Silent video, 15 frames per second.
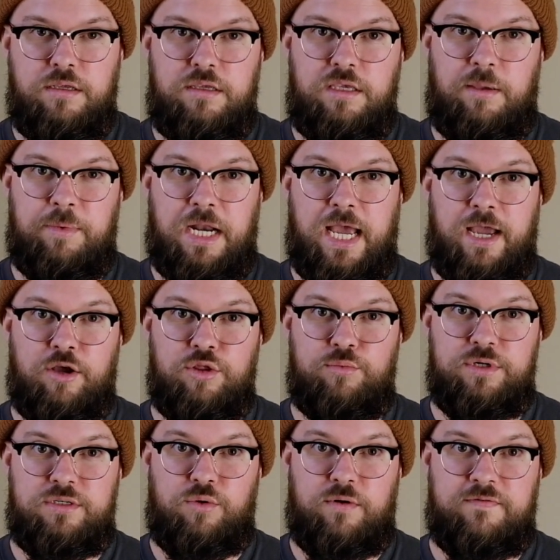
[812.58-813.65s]
keep an eye on the
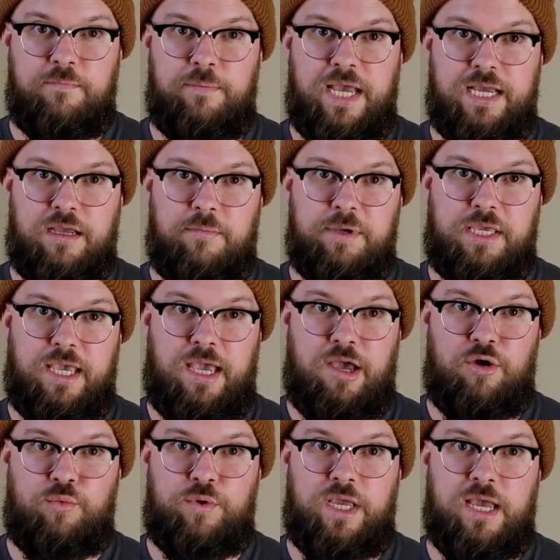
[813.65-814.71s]
Restore from Backup
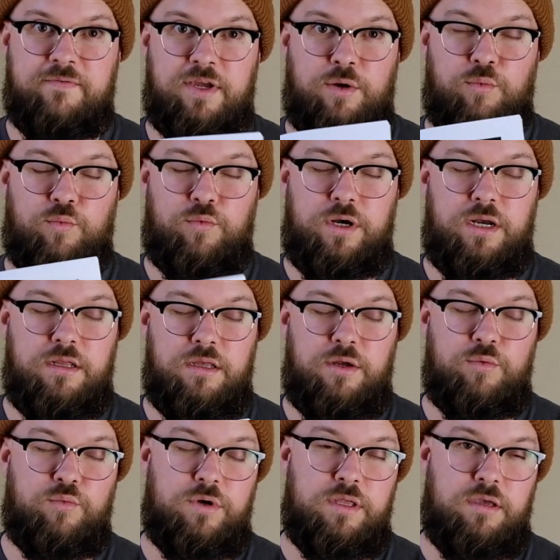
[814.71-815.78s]
account. We have a really,
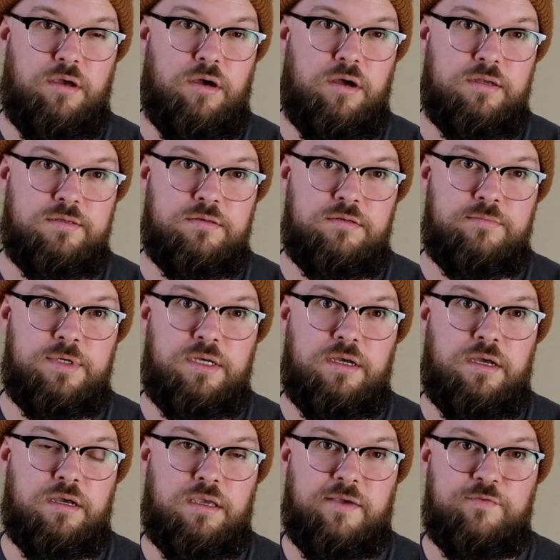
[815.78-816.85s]
really awesome
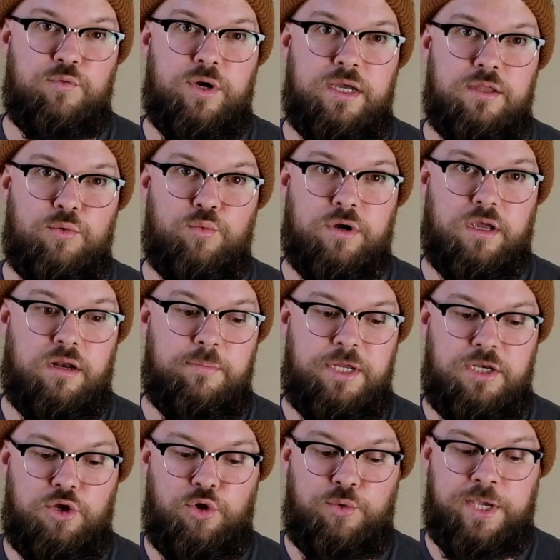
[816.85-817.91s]
giveaway that we're going to be
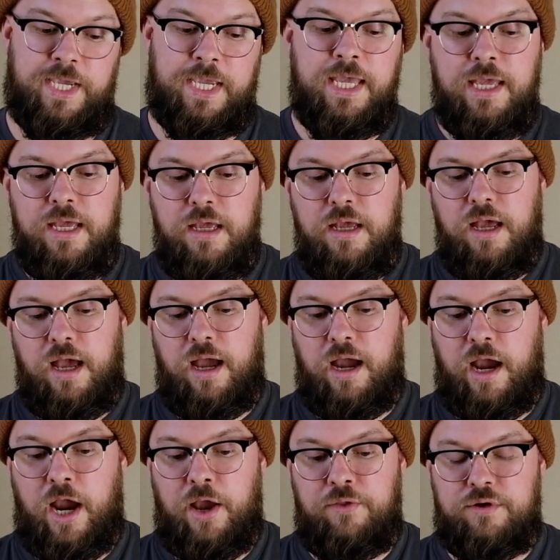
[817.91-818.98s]
doing.
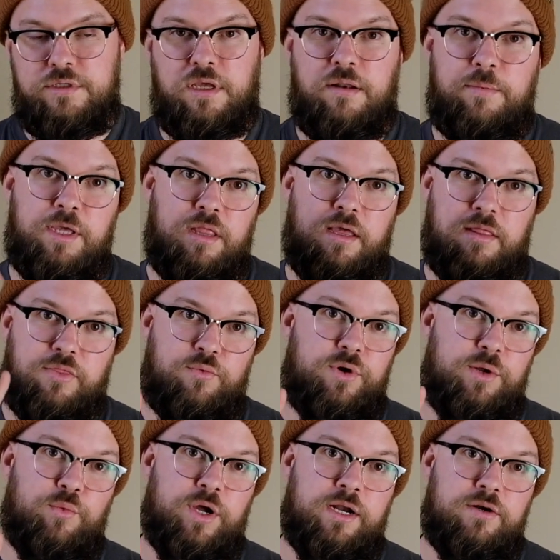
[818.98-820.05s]
There's going to be like
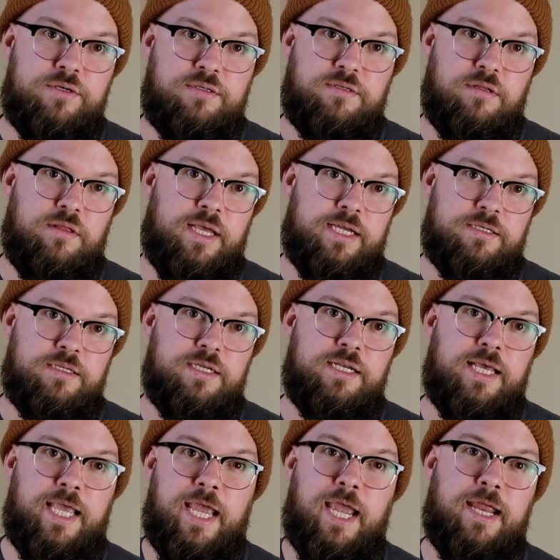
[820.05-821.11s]
3 winners selected,
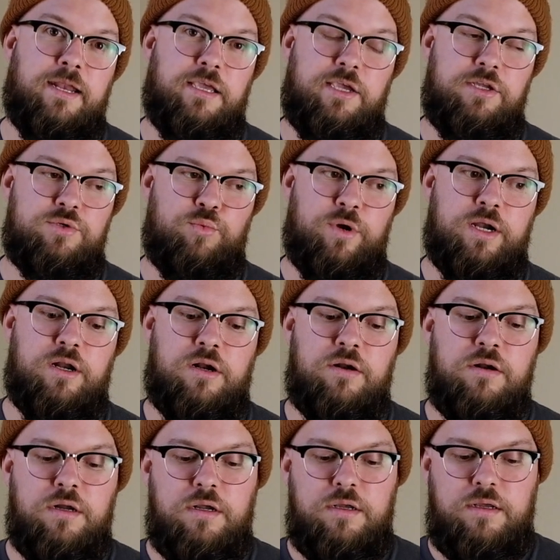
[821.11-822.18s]
and each winner,
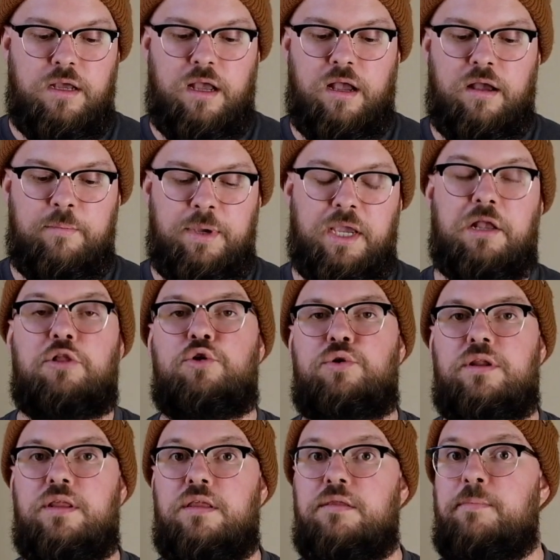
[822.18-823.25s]

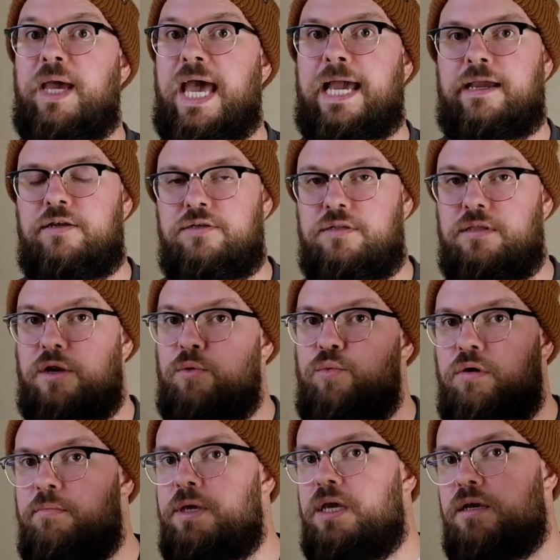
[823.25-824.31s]
included in the package, there
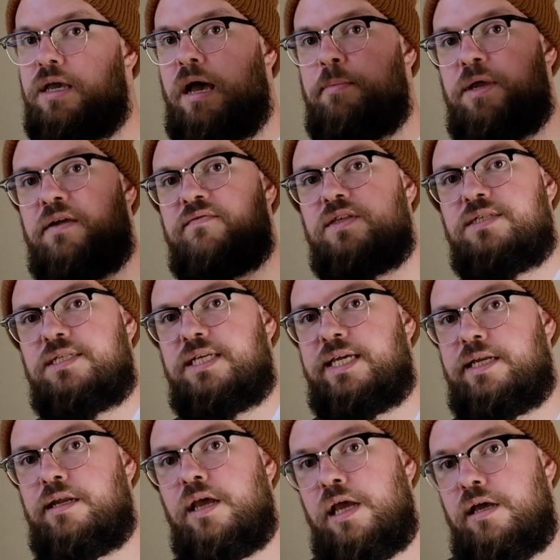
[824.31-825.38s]
will be a copy of the
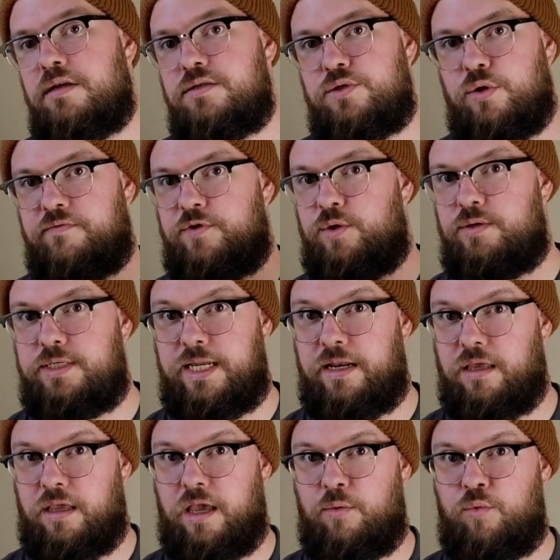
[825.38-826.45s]
zine. So if you
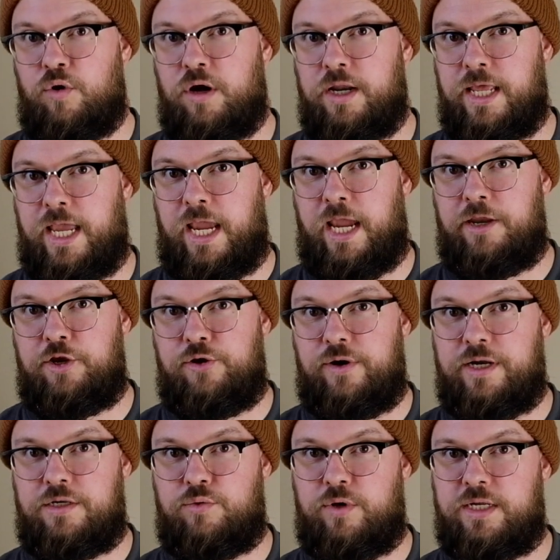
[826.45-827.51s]
didn't get one and you're
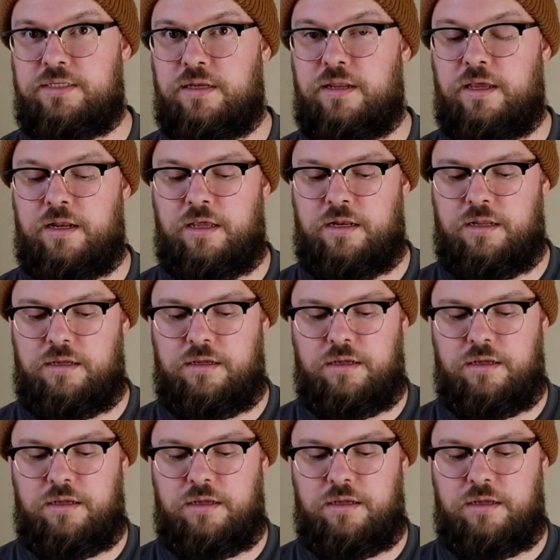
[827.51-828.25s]
interested in it,